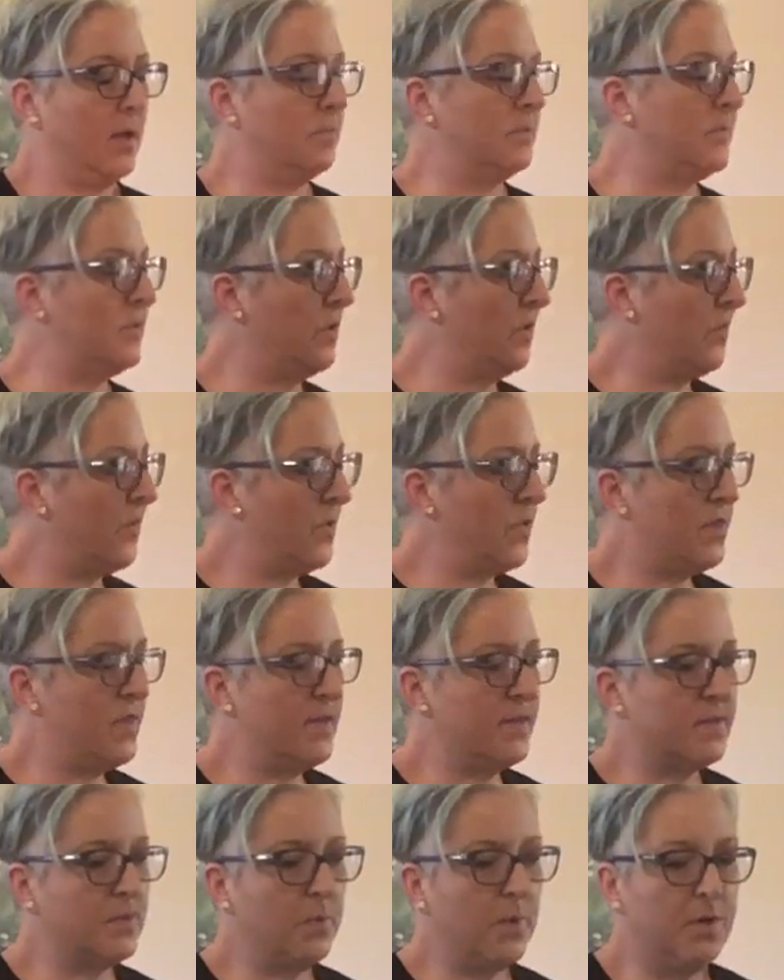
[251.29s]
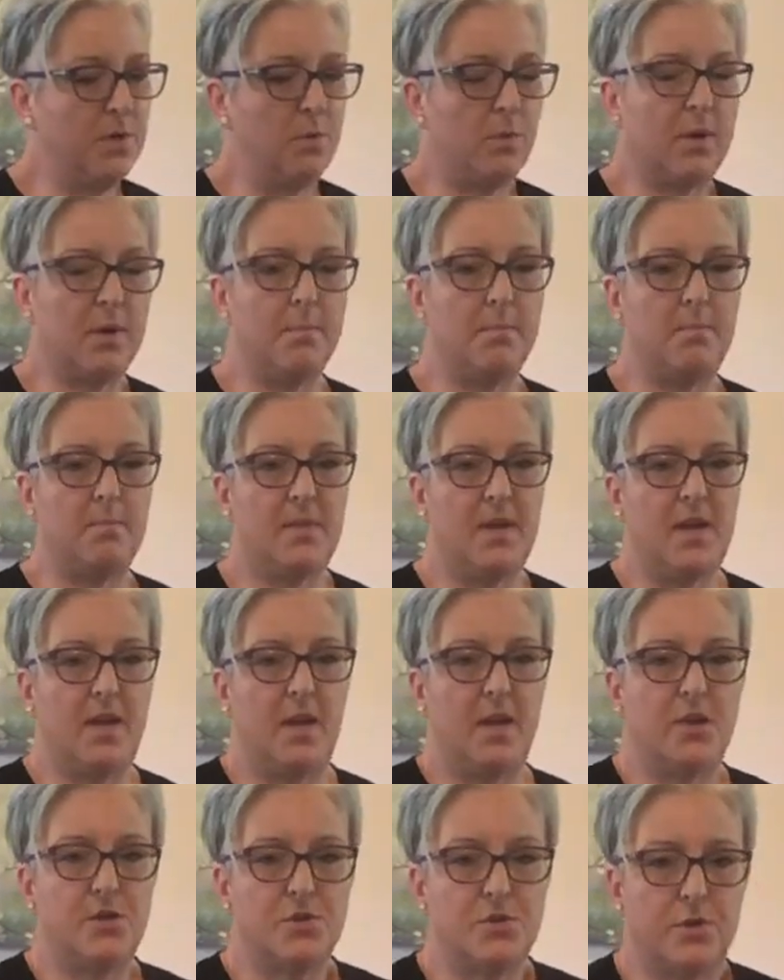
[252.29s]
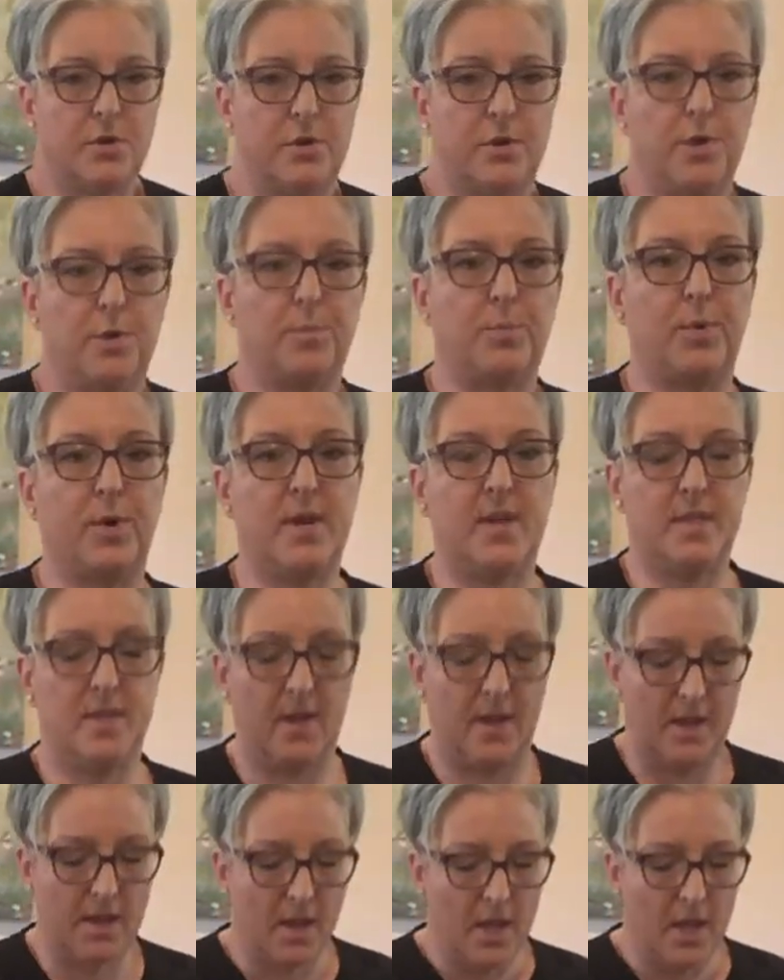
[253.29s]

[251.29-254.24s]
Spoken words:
So for this one, you want to make sure you're breathing.